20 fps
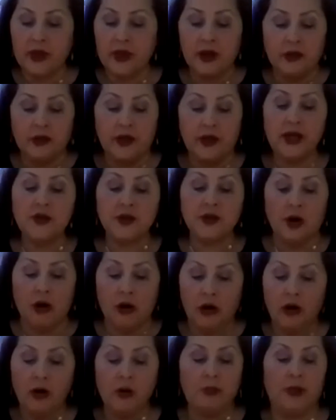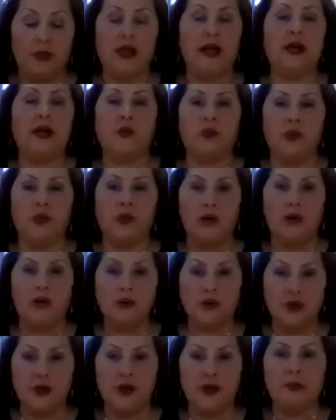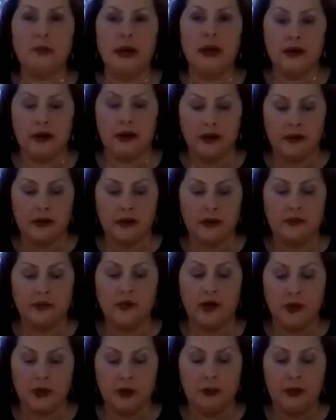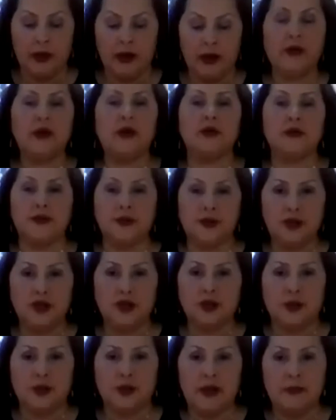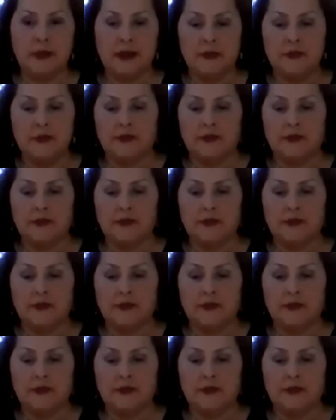These all play a role on the barriers to treatment.